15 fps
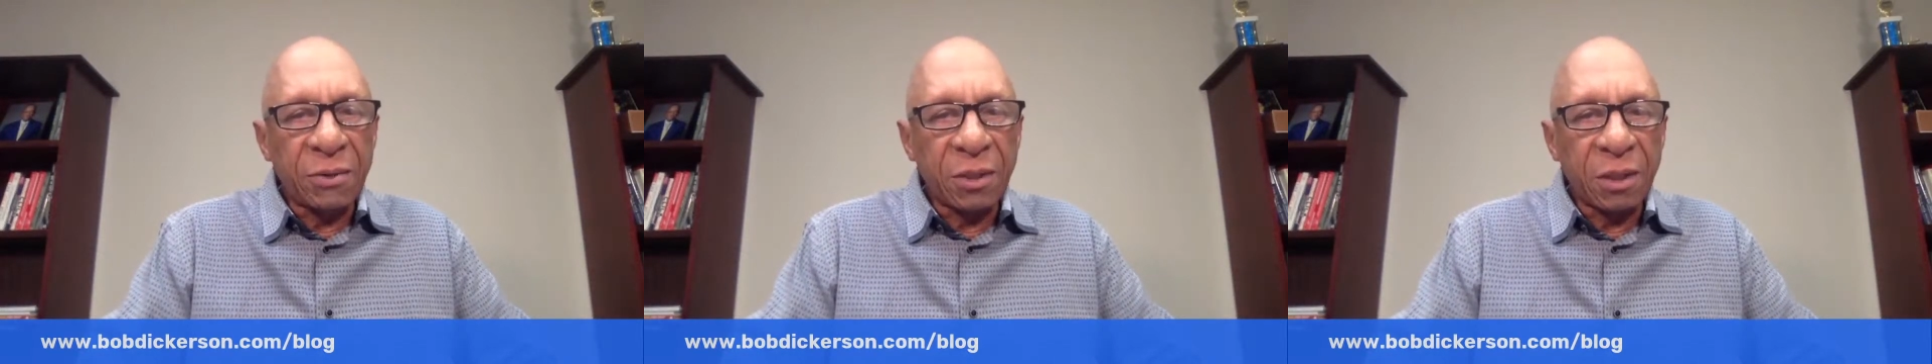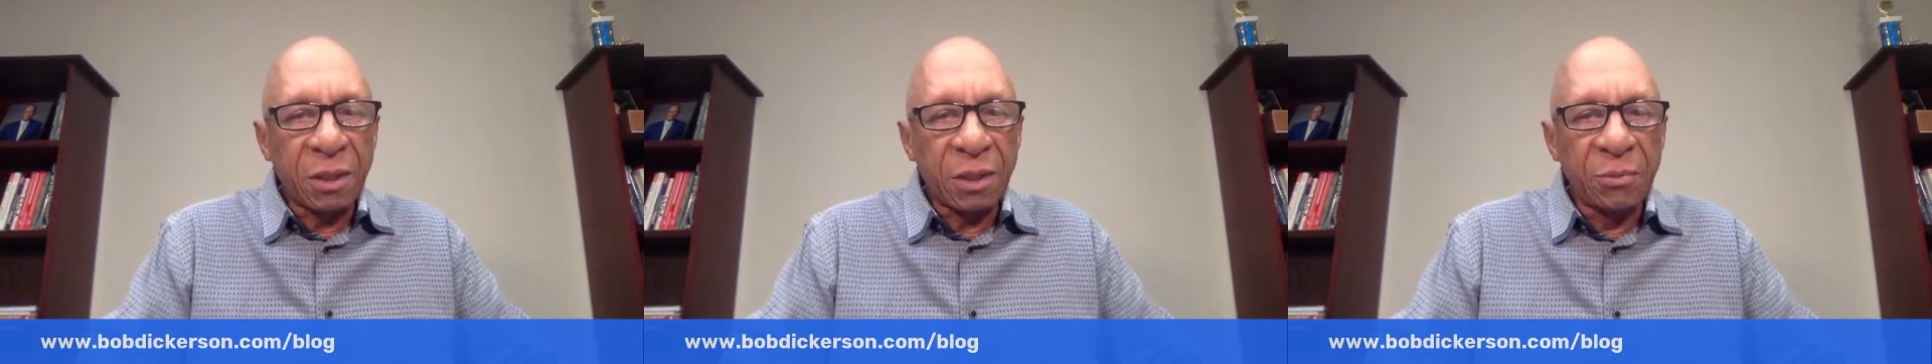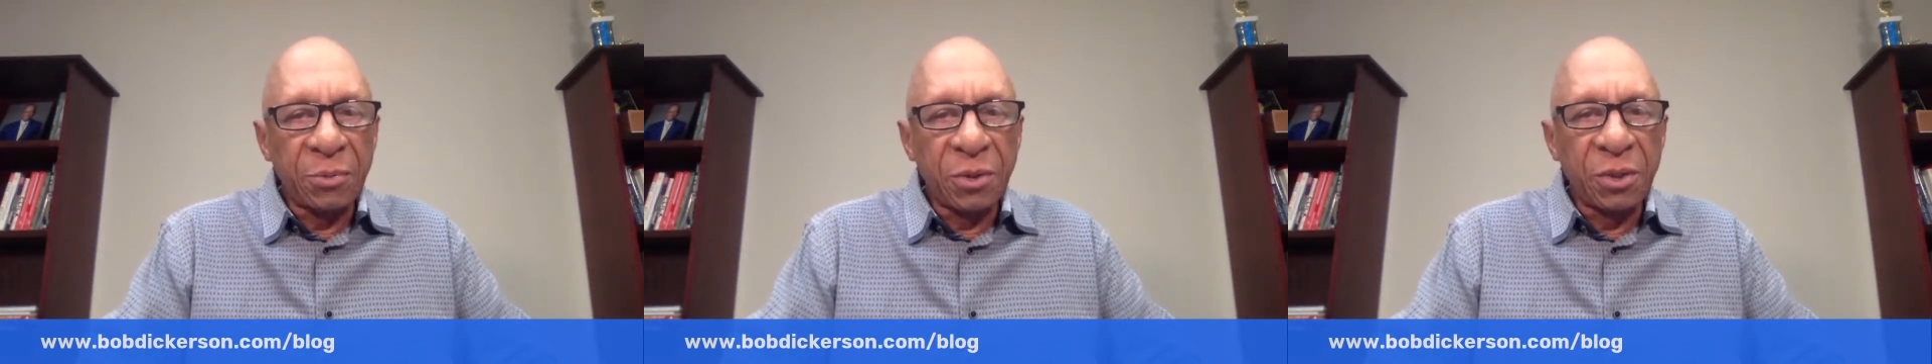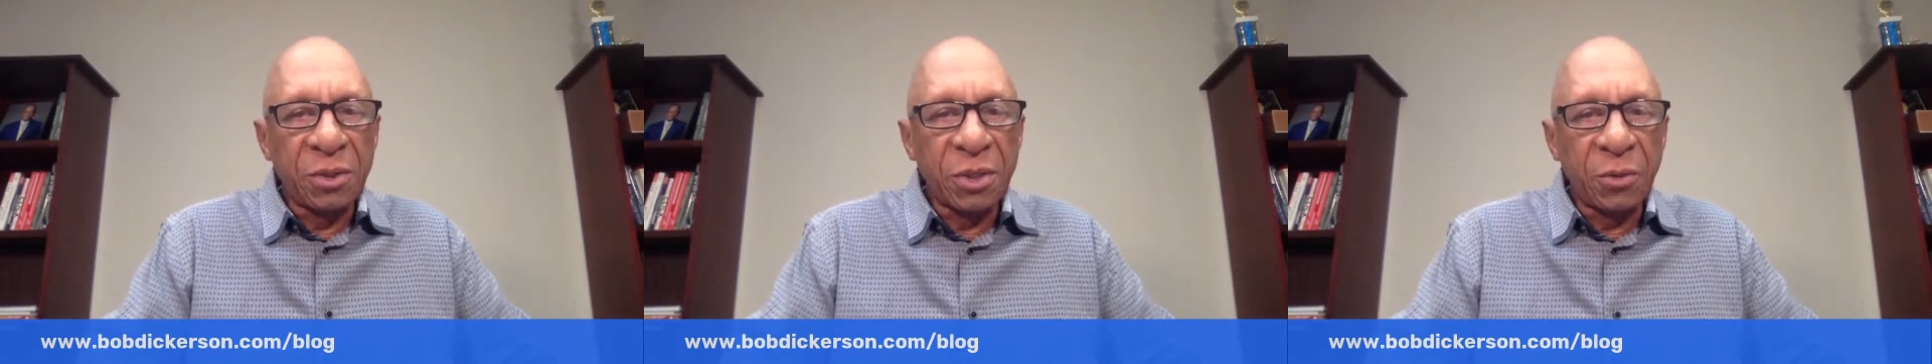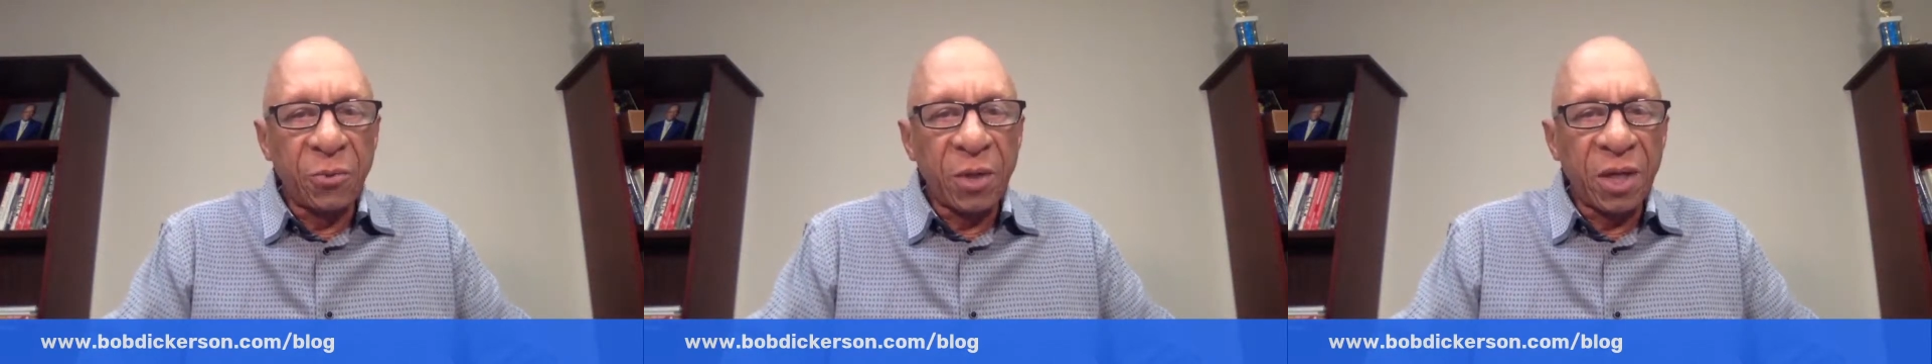the
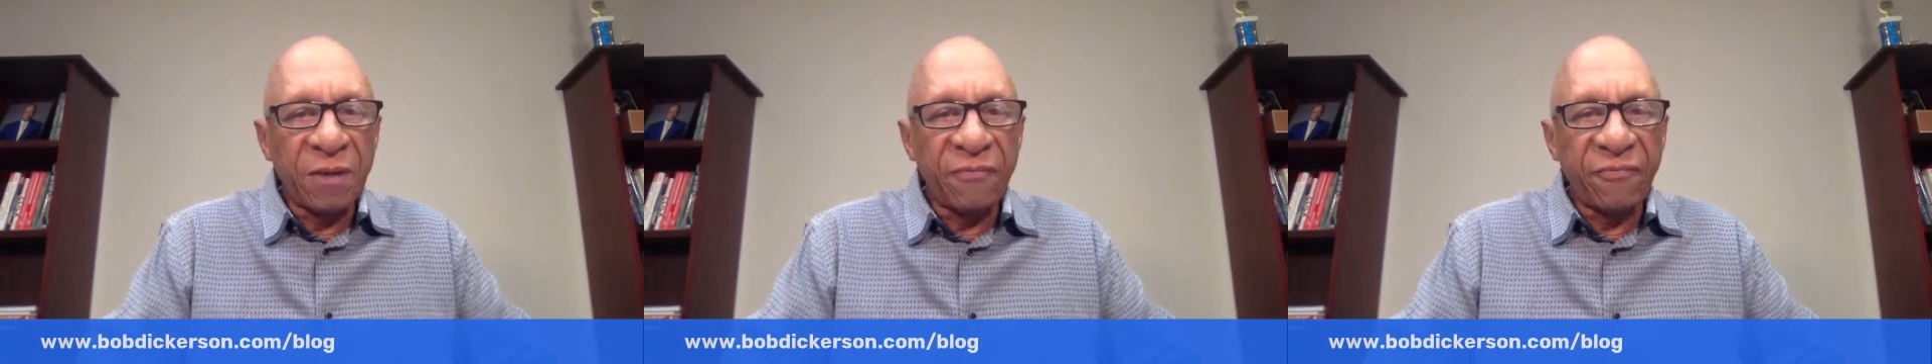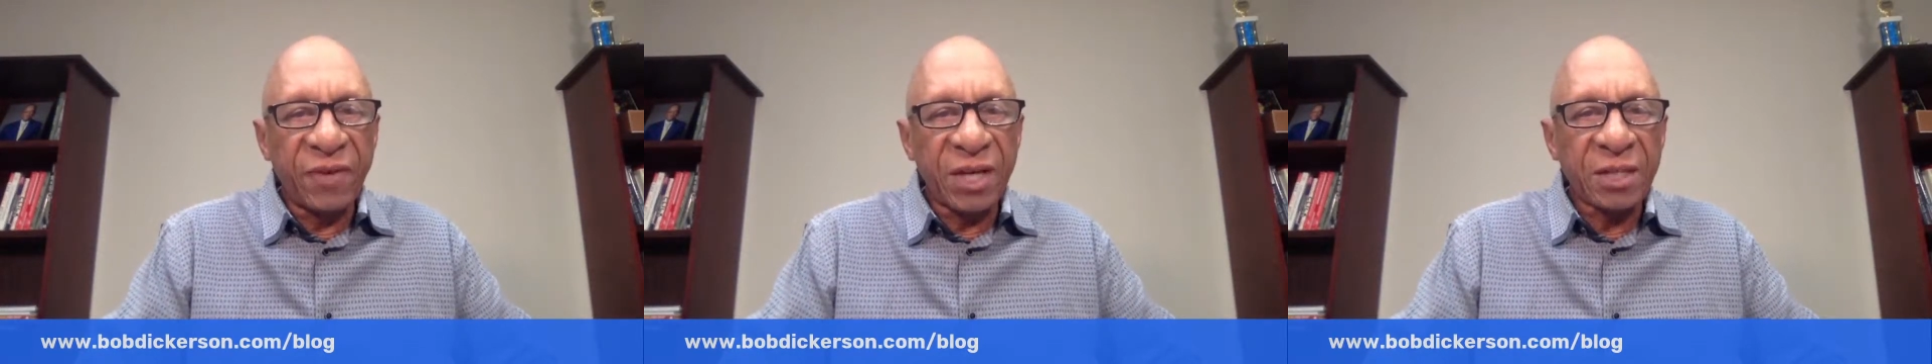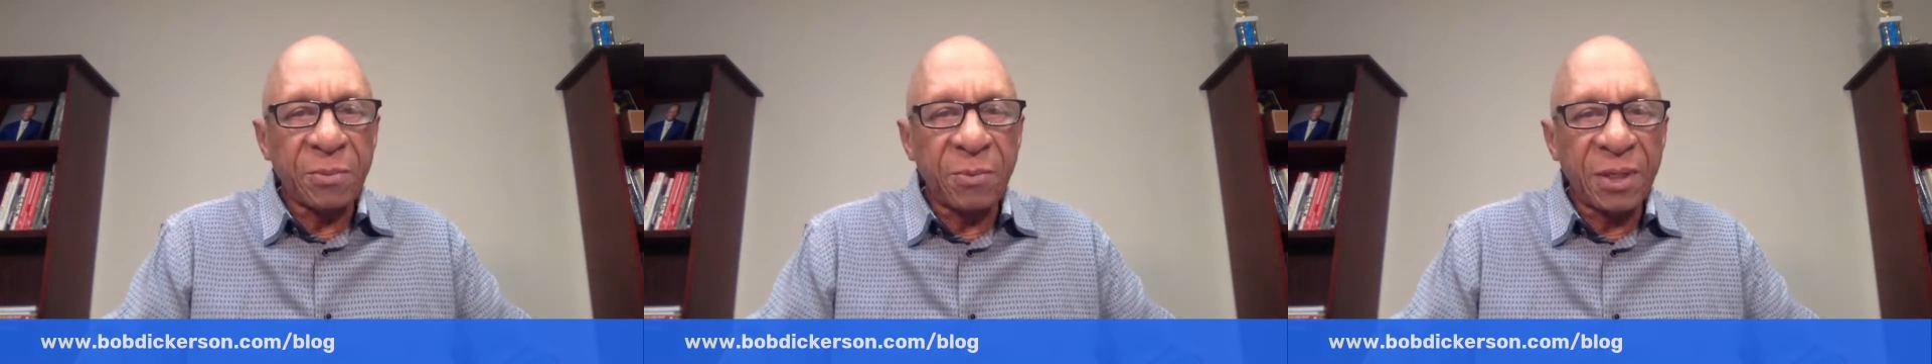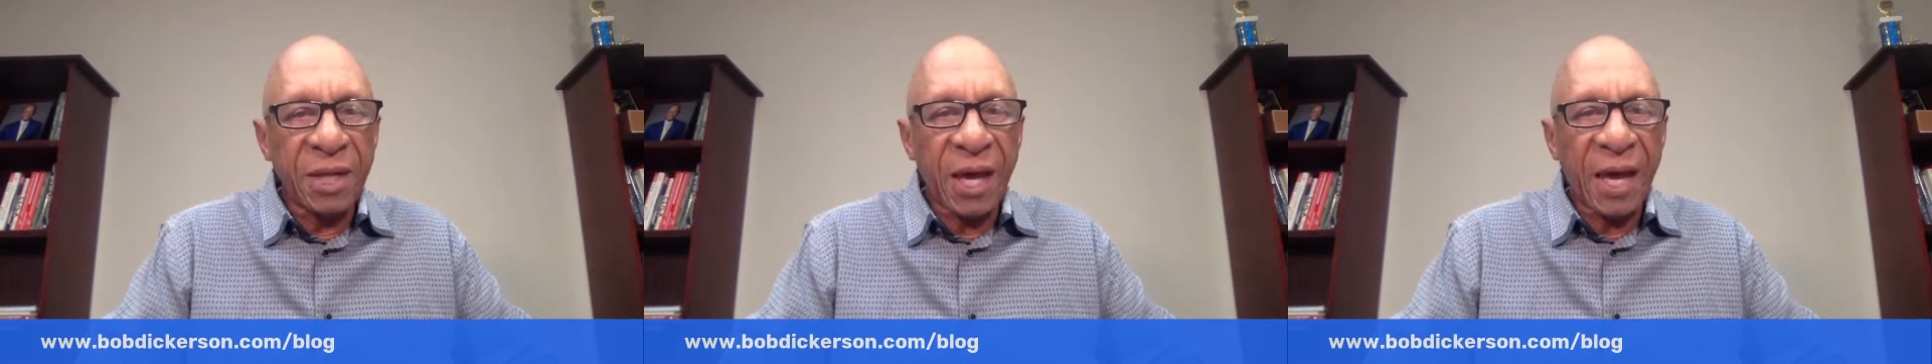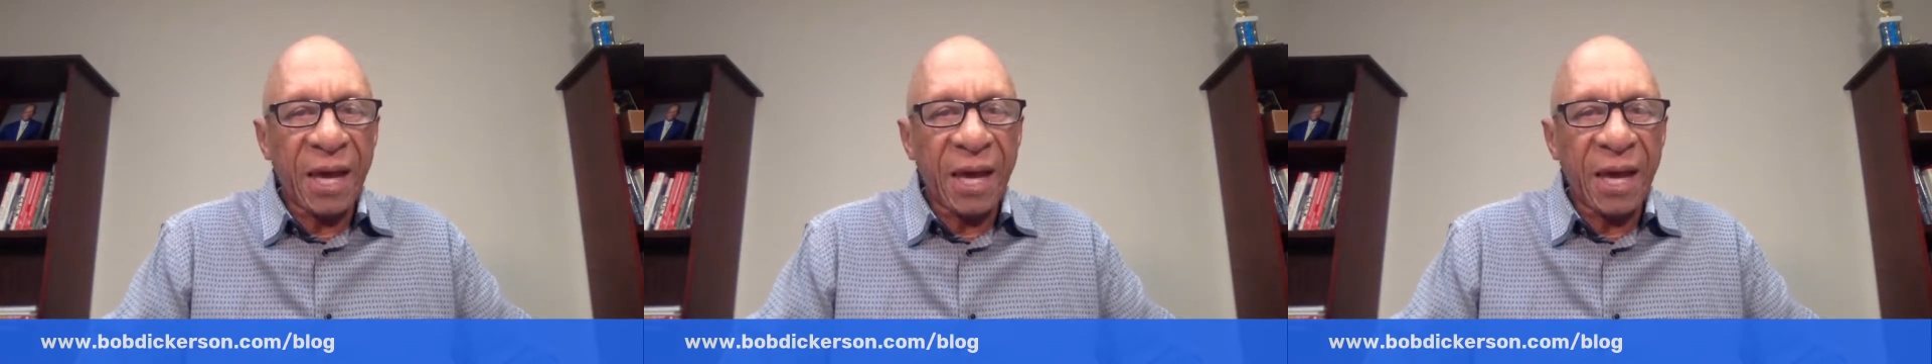community reinvestment